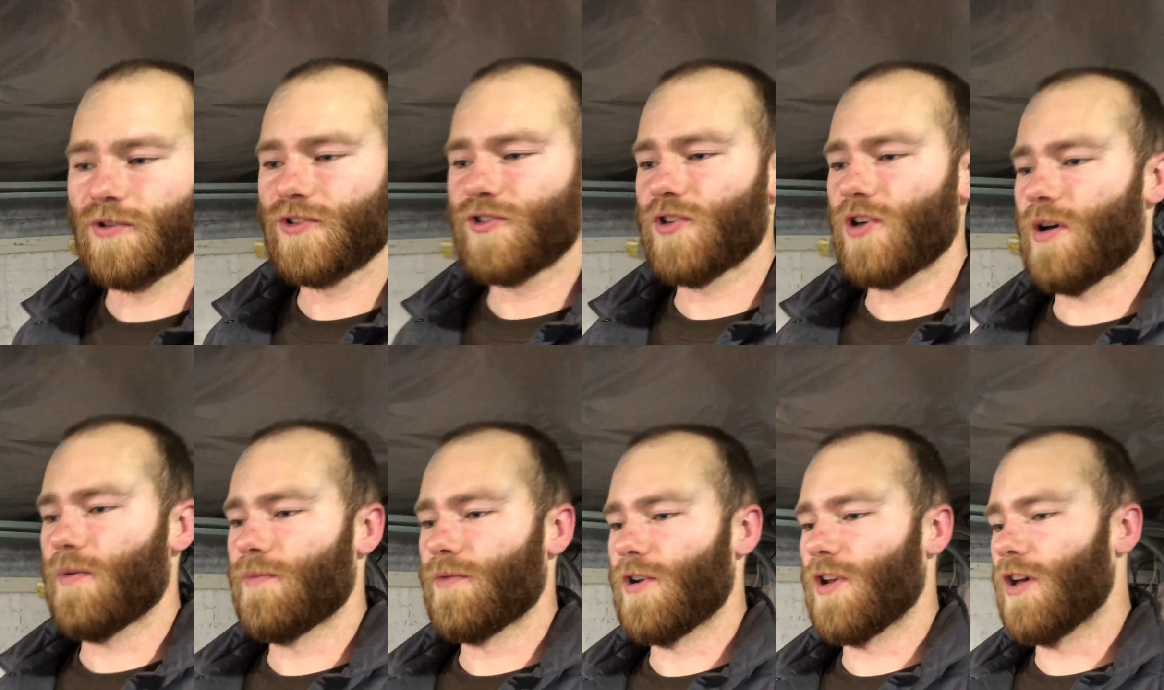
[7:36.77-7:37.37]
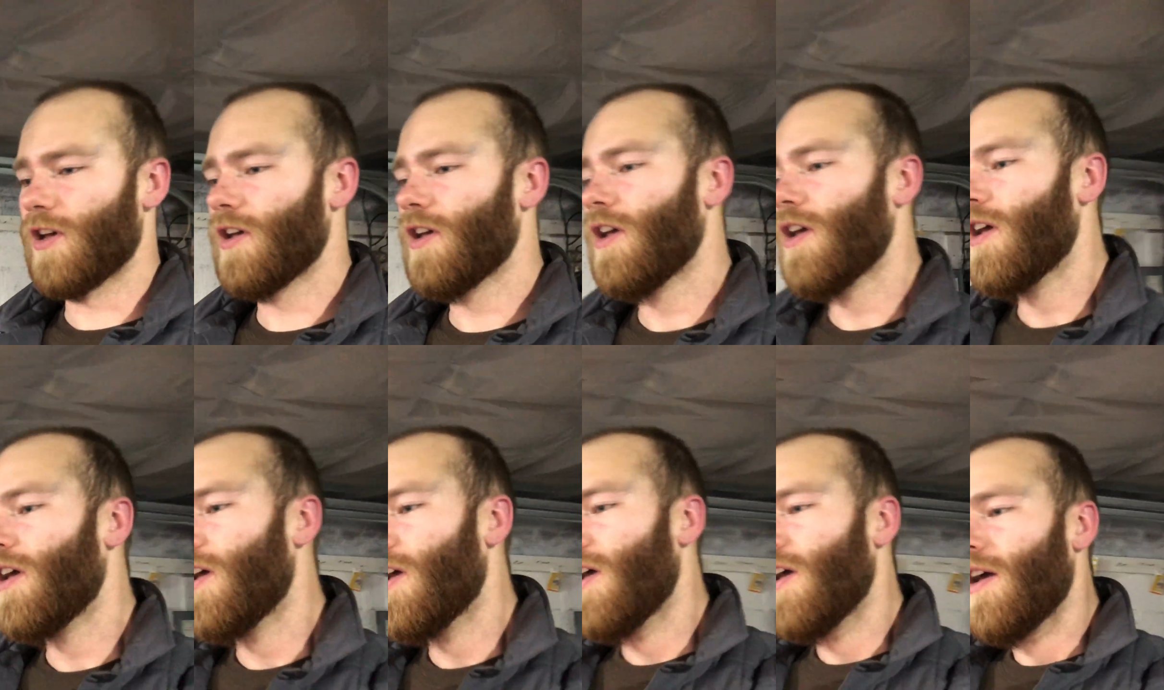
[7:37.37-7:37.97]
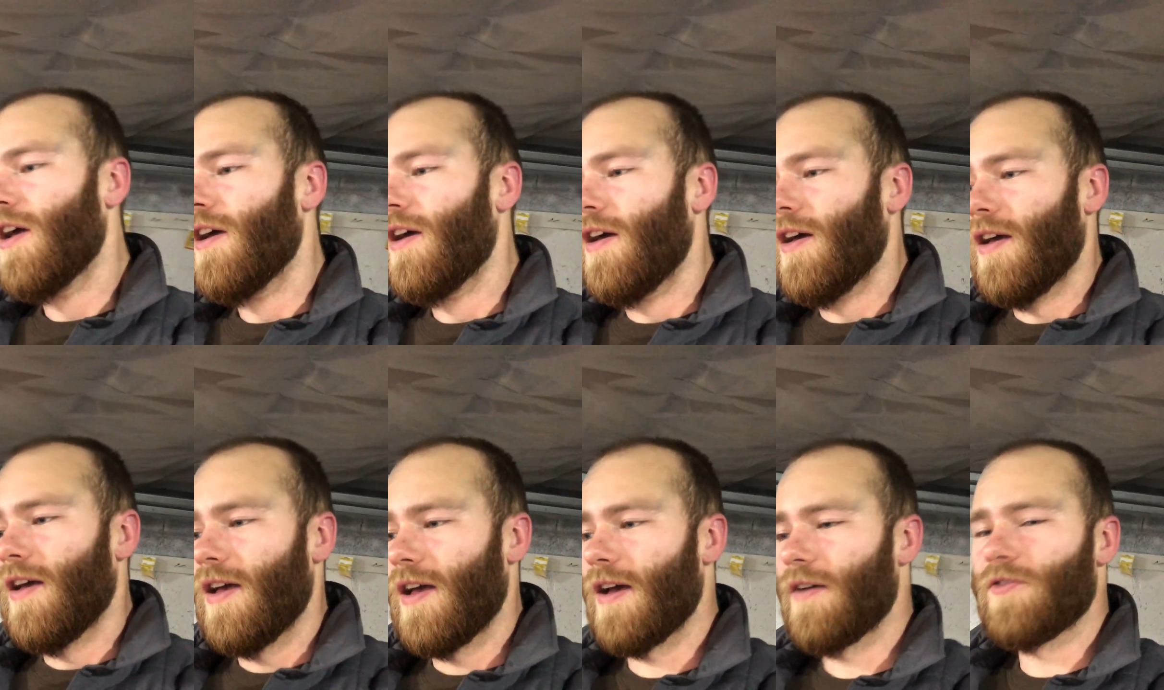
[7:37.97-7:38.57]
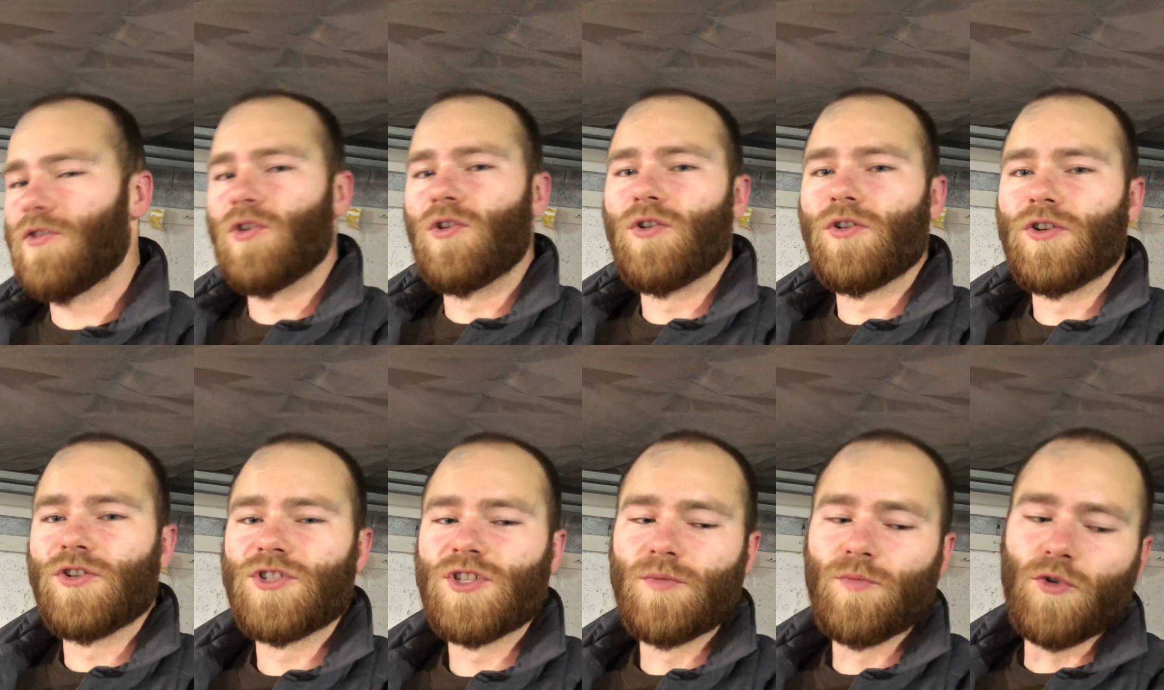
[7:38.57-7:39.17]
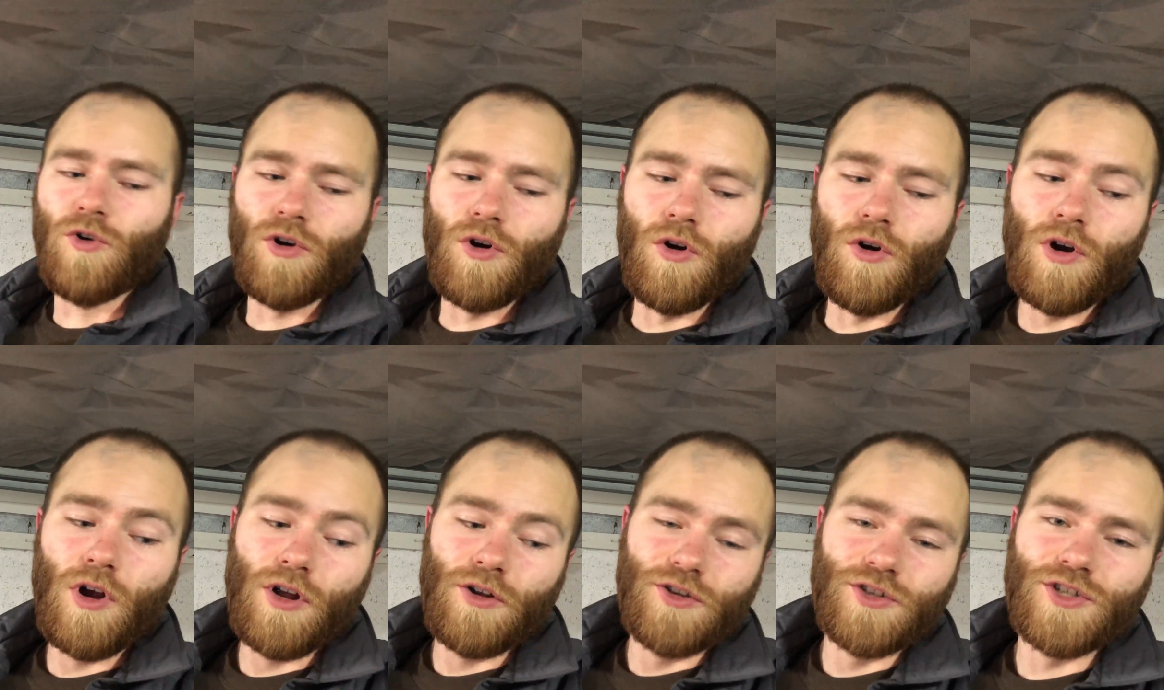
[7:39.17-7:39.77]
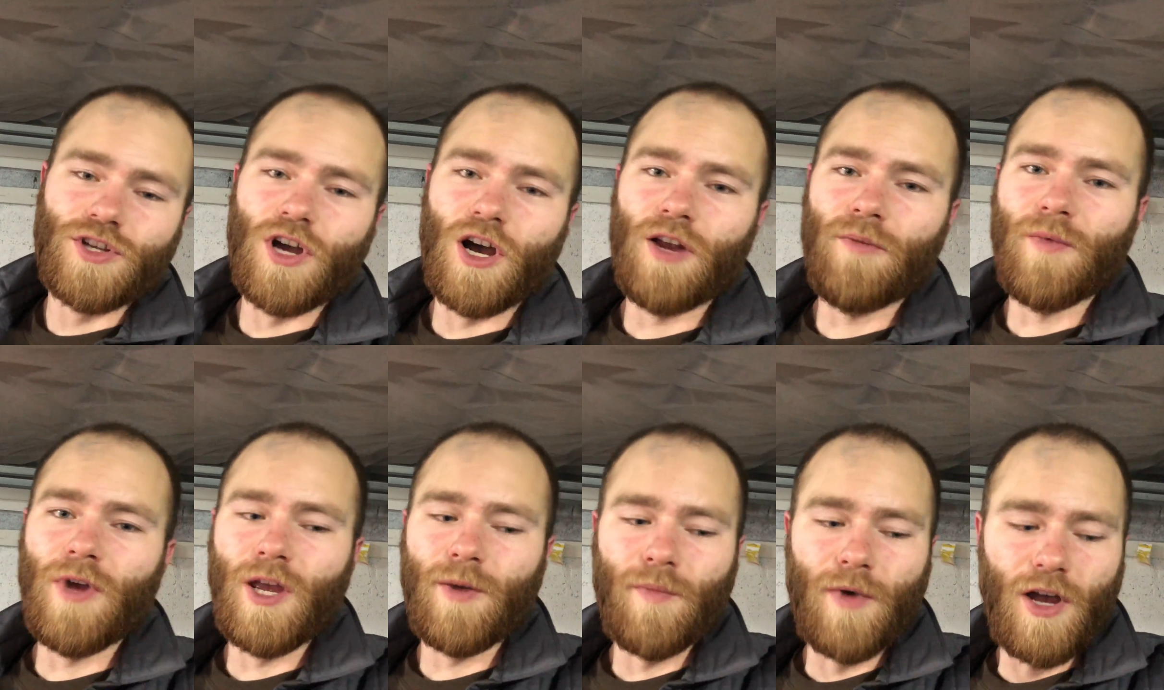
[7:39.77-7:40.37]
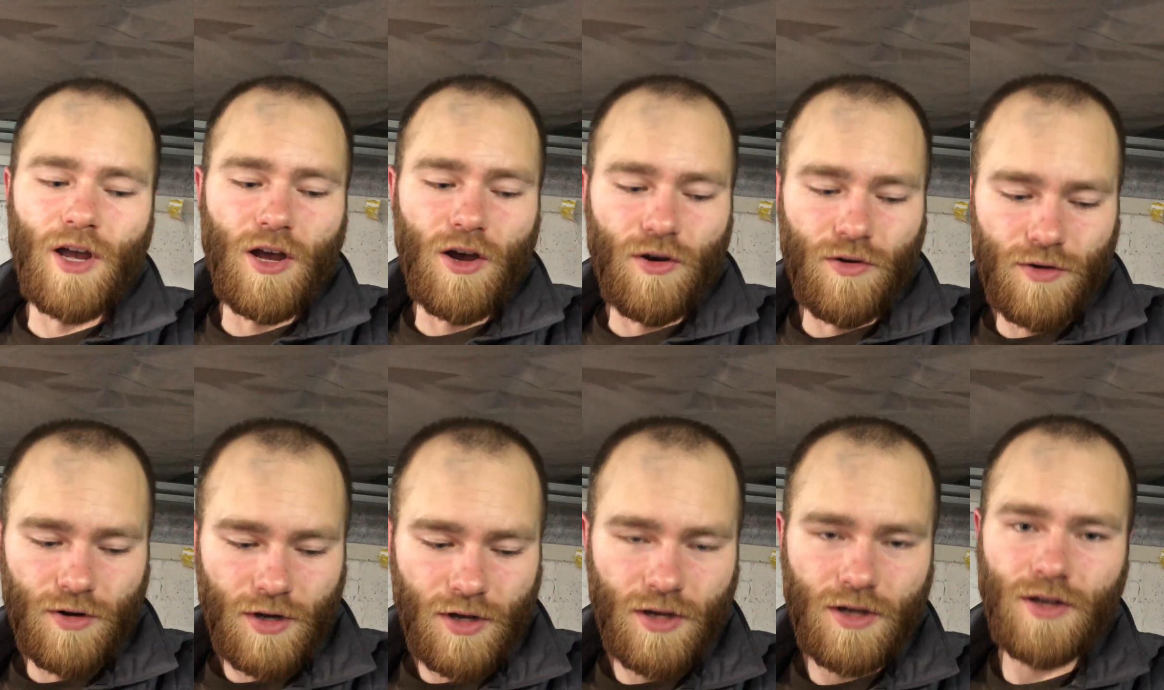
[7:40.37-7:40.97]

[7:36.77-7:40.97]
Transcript: So I'm gonna have to order some more, or I'll just cut and make my own.